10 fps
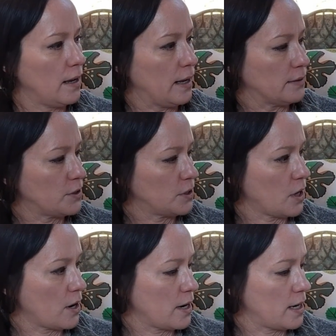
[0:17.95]
and
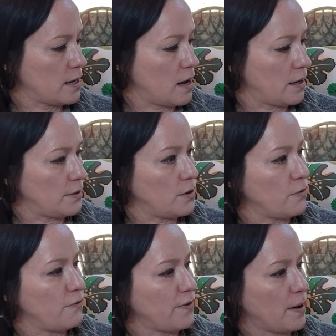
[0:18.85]
started on
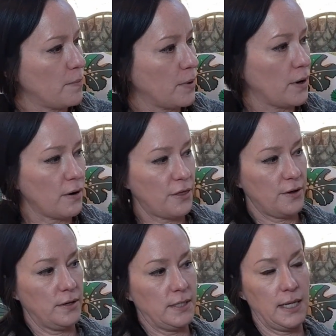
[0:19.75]
November
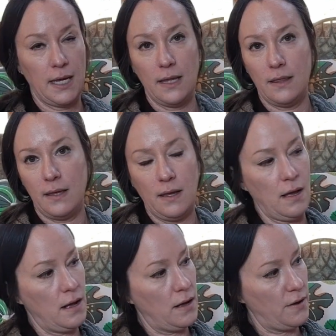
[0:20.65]
13th
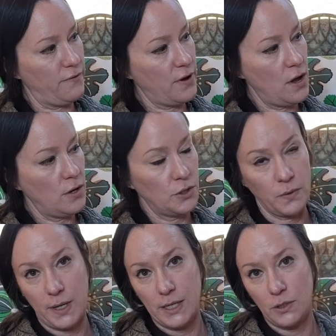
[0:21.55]
of
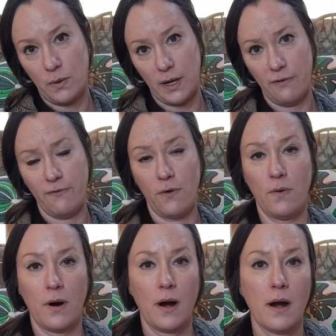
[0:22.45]

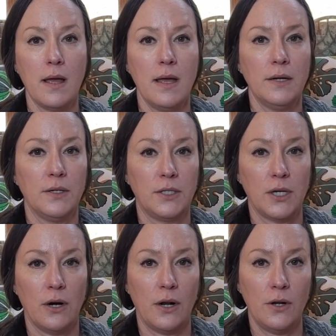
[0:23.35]
2024 to
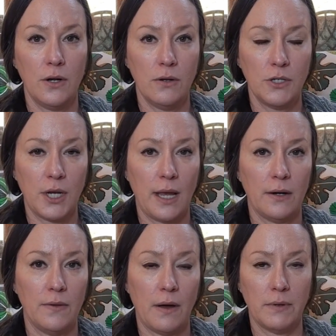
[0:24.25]
start a new
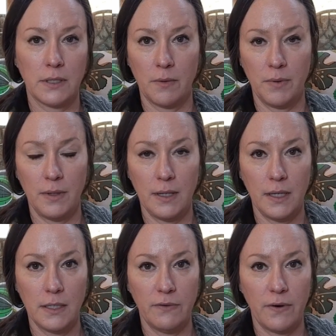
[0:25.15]
channel that was
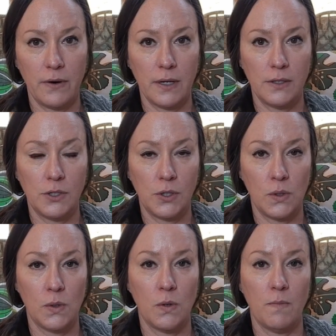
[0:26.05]
completely devoted
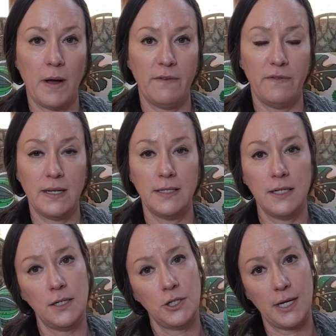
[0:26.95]
to my
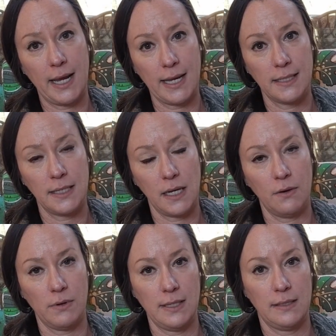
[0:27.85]
vintage and antique
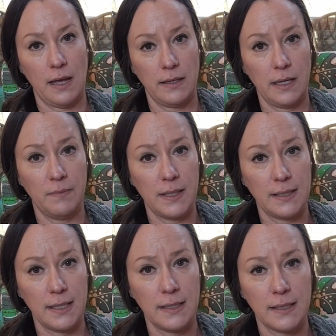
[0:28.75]
reselling
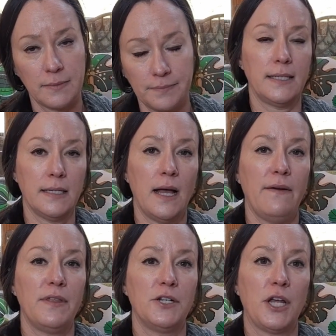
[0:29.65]
business. I still
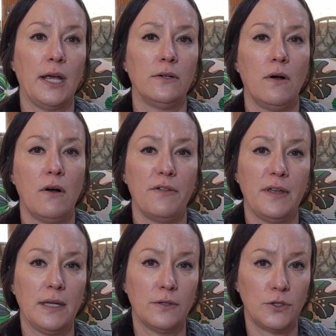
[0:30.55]
have the channel All
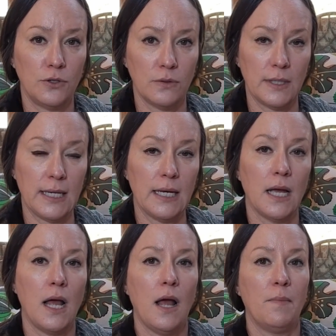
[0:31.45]
Things Julie,